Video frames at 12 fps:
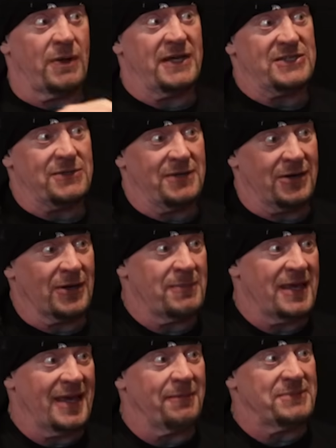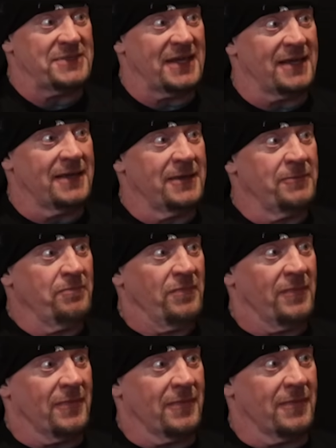place nearly be empty.
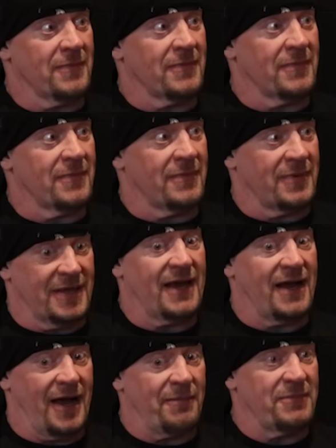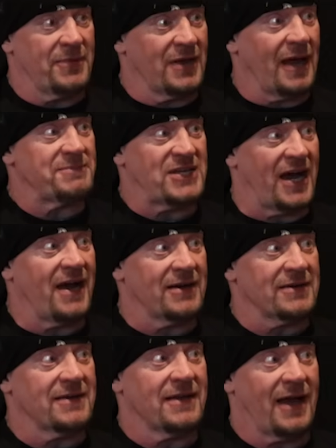Yeah, I'm I'm
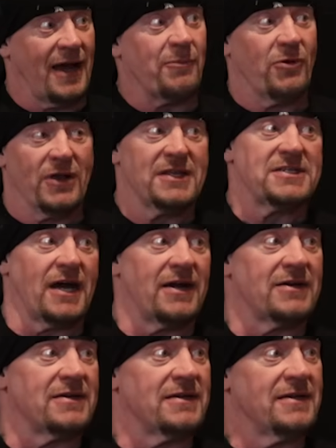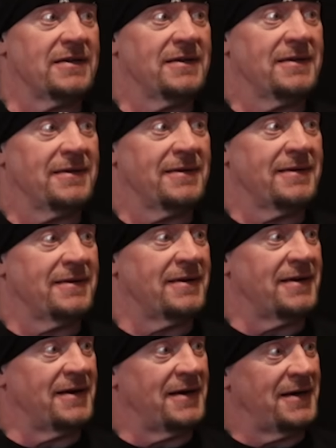tired. I'm really tired.
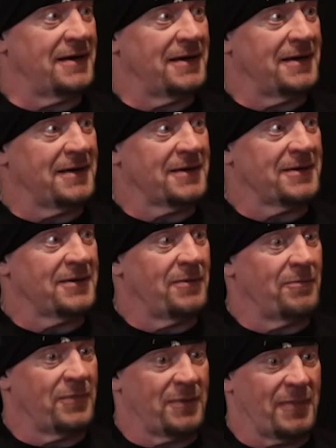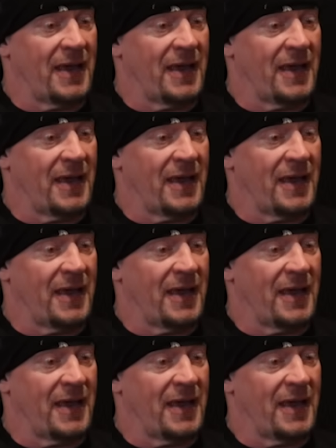Uh, but